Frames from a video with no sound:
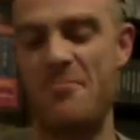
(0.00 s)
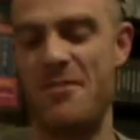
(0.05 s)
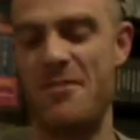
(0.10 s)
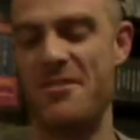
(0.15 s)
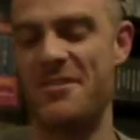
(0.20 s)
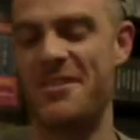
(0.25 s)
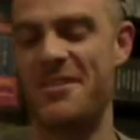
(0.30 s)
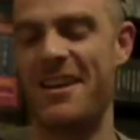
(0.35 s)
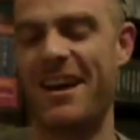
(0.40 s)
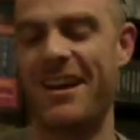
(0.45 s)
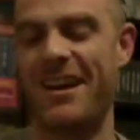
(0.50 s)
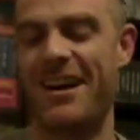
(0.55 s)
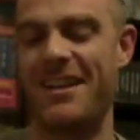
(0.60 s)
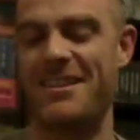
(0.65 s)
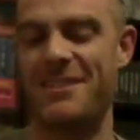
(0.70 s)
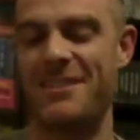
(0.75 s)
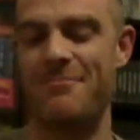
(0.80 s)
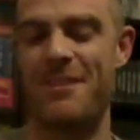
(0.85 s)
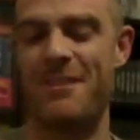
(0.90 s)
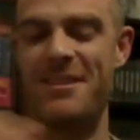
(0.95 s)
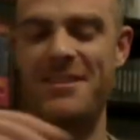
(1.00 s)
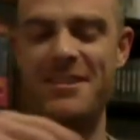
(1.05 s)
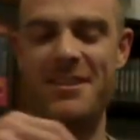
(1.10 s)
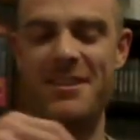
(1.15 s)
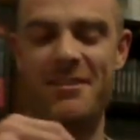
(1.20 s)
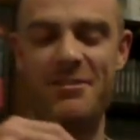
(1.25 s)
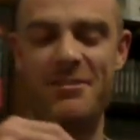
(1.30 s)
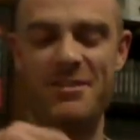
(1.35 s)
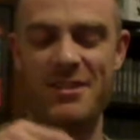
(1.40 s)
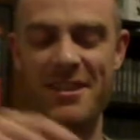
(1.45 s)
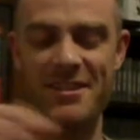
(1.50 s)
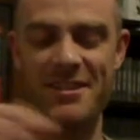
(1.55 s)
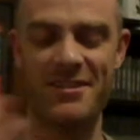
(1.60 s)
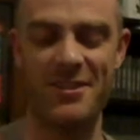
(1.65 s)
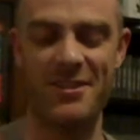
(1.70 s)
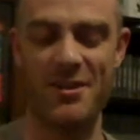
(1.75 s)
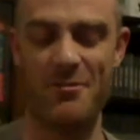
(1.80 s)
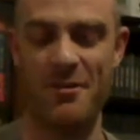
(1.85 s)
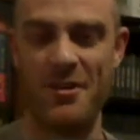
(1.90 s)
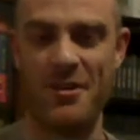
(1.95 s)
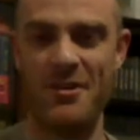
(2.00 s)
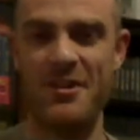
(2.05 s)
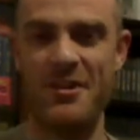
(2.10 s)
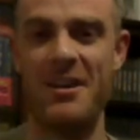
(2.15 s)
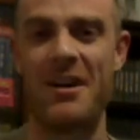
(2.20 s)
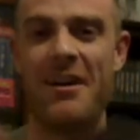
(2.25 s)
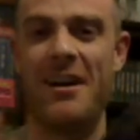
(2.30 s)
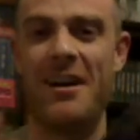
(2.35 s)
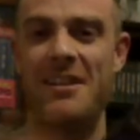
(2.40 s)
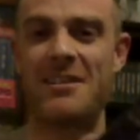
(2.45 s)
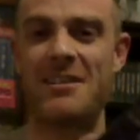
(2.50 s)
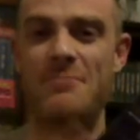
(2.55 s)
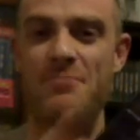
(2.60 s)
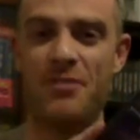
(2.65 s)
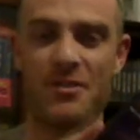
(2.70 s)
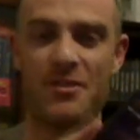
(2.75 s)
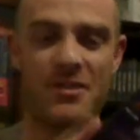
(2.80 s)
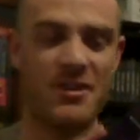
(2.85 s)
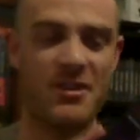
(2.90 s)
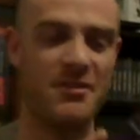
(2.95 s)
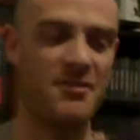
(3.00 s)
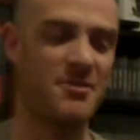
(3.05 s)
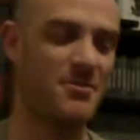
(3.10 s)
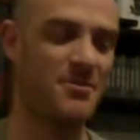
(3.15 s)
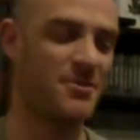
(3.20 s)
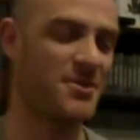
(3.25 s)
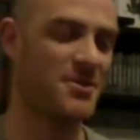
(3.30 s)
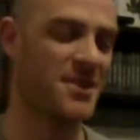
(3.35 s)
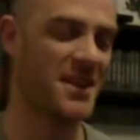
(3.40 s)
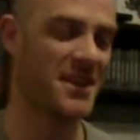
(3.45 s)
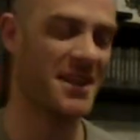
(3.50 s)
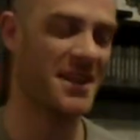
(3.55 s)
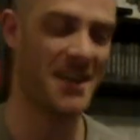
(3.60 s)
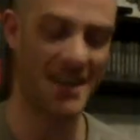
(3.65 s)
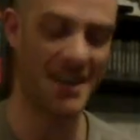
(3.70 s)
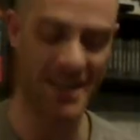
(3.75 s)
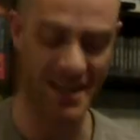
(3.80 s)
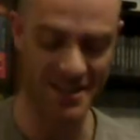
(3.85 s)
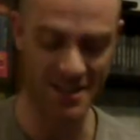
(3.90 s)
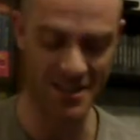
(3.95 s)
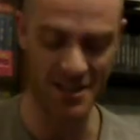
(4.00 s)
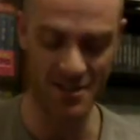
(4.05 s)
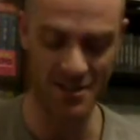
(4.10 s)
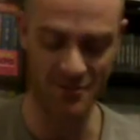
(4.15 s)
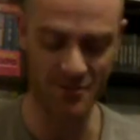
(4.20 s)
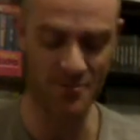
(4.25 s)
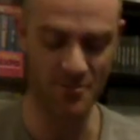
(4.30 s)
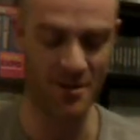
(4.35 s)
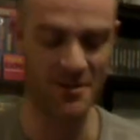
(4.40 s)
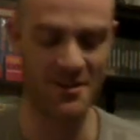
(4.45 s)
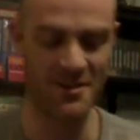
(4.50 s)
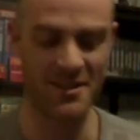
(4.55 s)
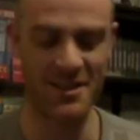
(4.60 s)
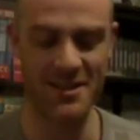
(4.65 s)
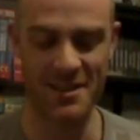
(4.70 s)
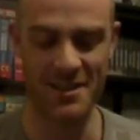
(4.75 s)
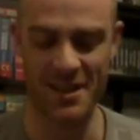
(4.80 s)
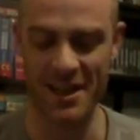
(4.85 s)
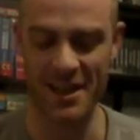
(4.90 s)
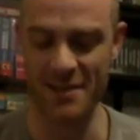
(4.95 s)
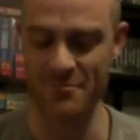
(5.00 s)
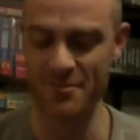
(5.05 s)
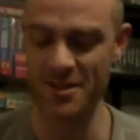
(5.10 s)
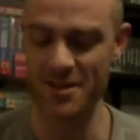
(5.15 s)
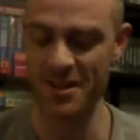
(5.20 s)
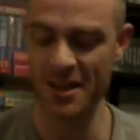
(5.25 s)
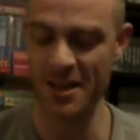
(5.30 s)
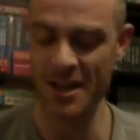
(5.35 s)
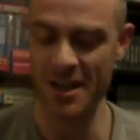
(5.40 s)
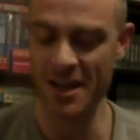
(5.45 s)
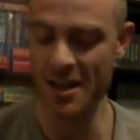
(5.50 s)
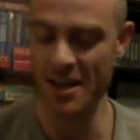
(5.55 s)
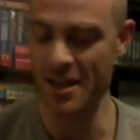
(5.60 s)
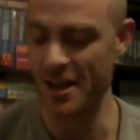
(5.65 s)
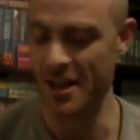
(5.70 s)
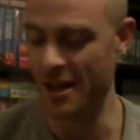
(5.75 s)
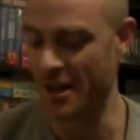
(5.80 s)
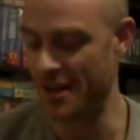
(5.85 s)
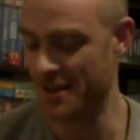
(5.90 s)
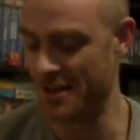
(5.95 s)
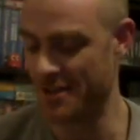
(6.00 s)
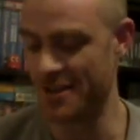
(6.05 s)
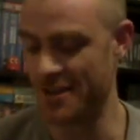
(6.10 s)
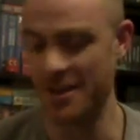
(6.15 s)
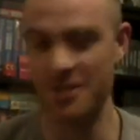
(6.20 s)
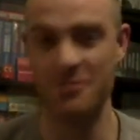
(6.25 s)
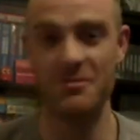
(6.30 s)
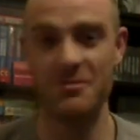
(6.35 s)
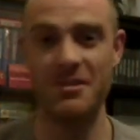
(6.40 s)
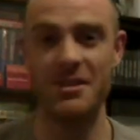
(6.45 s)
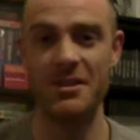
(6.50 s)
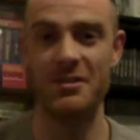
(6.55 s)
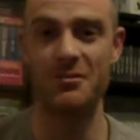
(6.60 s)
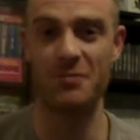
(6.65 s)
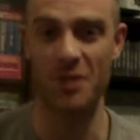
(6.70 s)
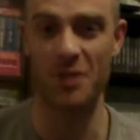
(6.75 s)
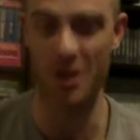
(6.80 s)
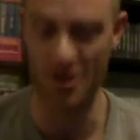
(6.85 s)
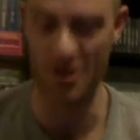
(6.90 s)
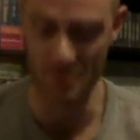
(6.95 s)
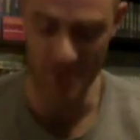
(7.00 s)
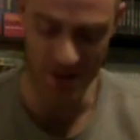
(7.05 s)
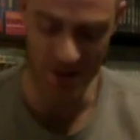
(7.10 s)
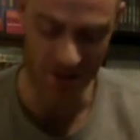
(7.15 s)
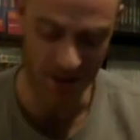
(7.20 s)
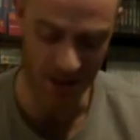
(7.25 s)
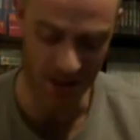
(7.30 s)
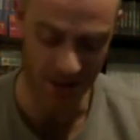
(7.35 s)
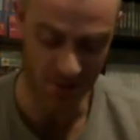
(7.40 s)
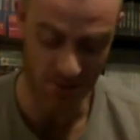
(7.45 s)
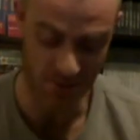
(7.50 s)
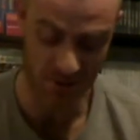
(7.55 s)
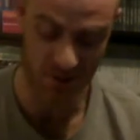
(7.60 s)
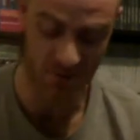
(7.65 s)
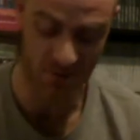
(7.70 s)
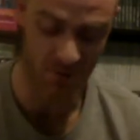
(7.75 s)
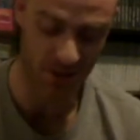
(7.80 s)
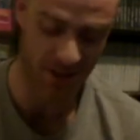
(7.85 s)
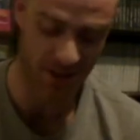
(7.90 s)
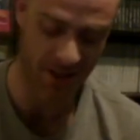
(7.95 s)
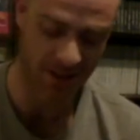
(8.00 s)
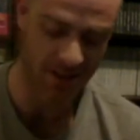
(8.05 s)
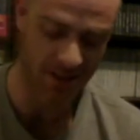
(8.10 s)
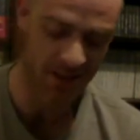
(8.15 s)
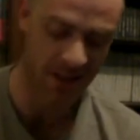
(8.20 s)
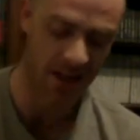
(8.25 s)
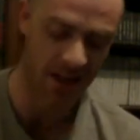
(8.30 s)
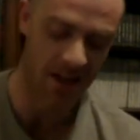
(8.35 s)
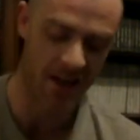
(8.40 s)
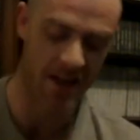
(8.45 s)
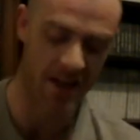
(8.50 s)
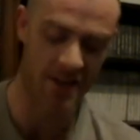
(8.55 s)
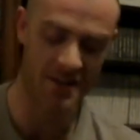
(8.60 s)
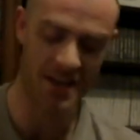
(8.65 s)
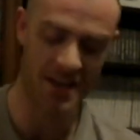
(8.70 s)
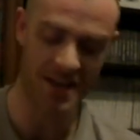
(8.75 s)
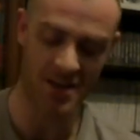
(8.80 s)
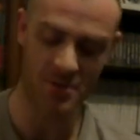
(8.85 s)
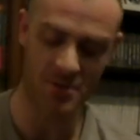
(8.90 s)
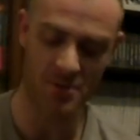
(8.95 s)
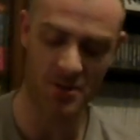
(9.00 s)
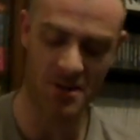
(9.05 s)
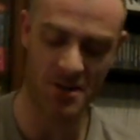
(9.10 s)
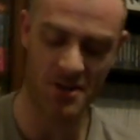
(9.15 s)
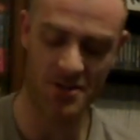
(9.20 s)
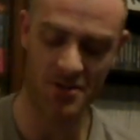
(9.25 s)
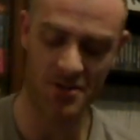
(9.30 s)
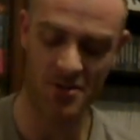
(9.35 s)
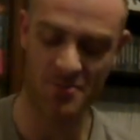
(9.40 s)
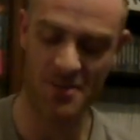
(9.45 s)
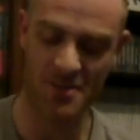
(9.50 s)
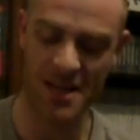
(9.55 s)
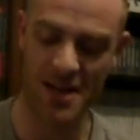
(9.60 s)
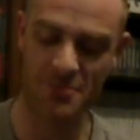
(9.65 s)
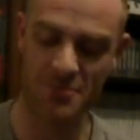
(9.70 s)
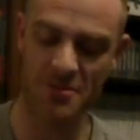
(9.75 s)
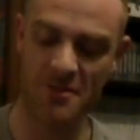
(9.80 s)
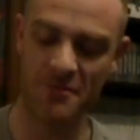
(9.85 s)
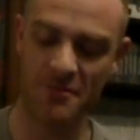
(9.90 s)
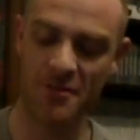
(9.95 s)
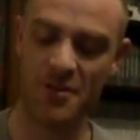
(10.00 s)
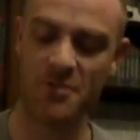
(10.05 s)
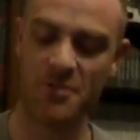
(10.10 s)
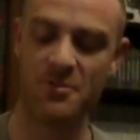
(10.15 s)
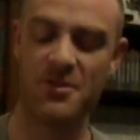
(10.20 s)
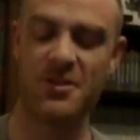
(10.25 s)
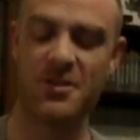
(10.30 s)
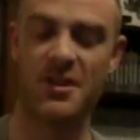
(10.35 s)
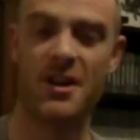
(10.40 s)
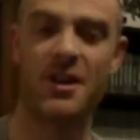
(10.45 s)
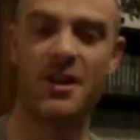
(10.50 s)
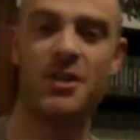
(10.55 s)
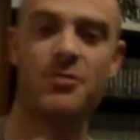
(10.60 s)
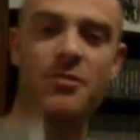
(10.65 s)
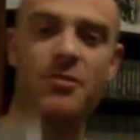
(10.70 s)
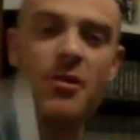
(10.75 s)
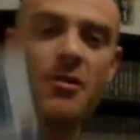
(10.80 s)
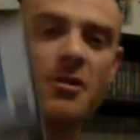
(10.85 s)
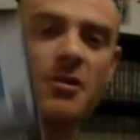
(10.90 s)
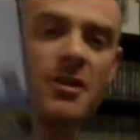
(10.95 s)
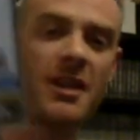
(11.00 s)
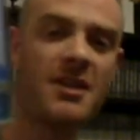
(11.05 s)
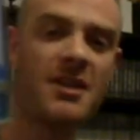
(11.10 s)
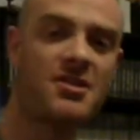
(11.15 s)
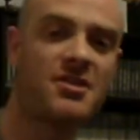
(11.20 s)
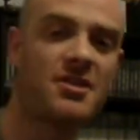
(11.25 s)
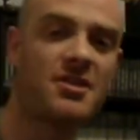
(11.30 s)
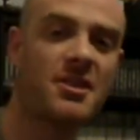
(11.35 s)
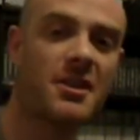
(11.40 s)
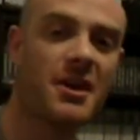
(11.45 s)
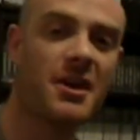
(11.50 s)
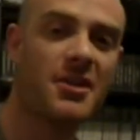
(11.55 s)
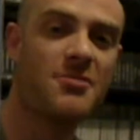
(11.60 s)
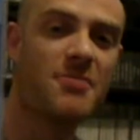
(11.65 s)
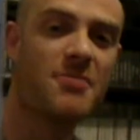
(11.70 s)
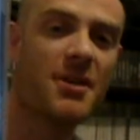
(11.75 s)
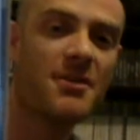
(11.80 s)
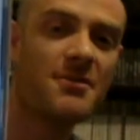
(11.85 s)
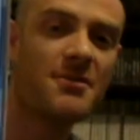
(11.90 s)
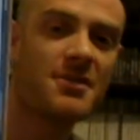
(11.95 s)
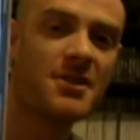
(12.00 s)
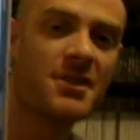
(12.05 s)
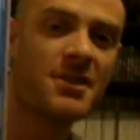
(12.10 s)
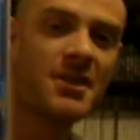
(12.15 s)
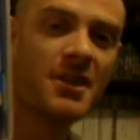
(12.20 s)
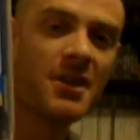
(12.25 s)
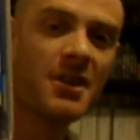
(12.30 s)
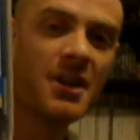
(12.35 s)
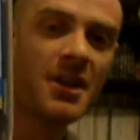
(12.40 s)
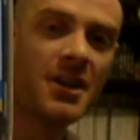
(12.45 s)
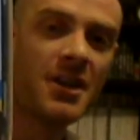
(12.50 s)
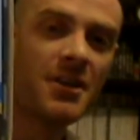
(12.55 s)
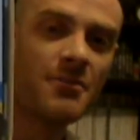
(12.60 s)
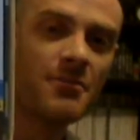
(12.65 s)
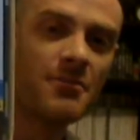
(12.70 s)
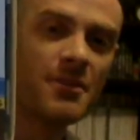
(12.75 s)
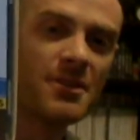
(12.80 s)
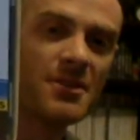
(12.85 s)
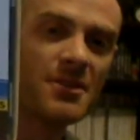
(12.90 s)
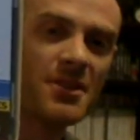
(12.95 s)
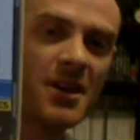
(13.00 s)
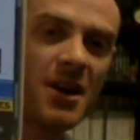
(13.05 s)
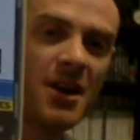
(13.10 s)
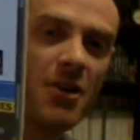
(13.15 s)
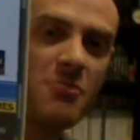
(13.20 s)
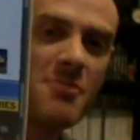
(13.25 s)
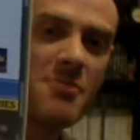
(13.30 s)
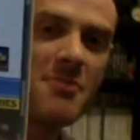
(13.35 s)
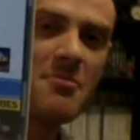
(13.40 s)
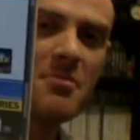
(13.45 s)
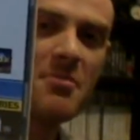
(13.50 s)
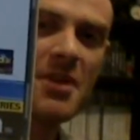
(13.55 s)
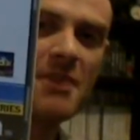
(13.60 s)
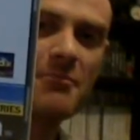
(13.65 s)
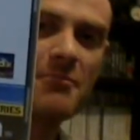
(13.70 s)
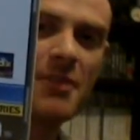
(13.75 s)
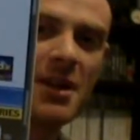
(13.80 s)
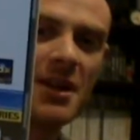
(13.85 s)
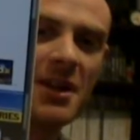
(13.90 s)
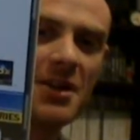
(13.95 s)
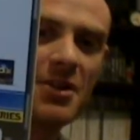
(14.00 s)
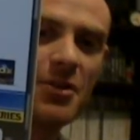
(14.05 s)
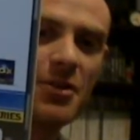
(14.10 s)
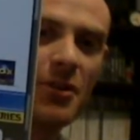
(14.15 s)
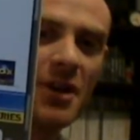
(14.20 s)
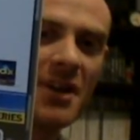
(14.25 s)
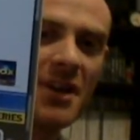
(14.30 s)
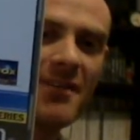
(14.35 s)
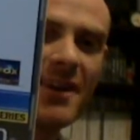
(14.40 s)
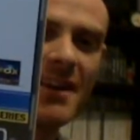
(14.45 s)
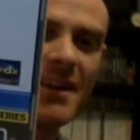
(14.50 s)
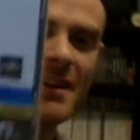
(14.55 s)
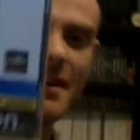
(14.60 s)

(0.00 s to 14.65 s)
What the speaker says: boot sale I actually went to, which was an indoor one, I actually bought new double CD cases for most of these games, so they're all like mint now, which is wicked. The next one he sorted me out with was Croc, Legends of the Gobos, which I remember being really annoying. I've had